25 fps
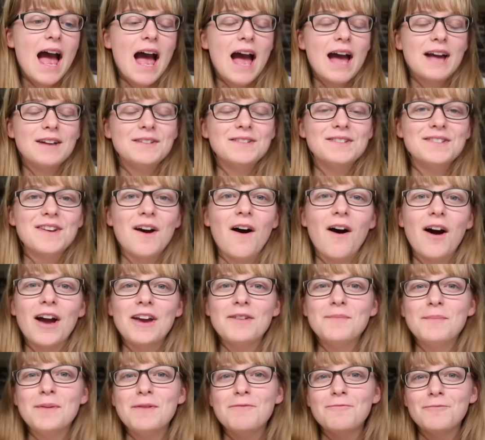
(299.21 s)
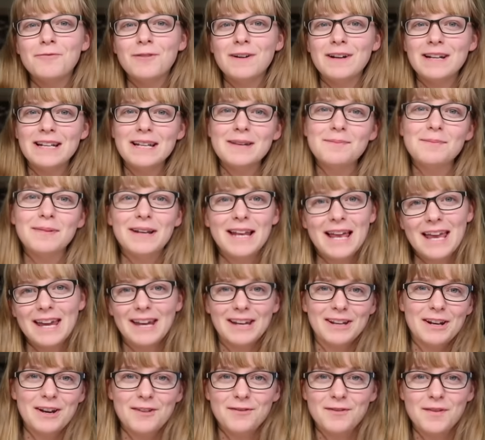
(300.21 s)
And I've been really
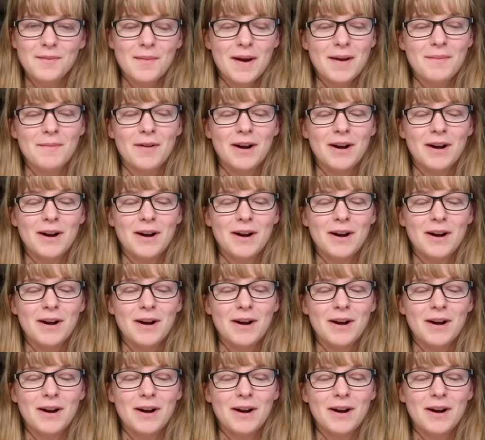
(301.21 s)
playing it over in my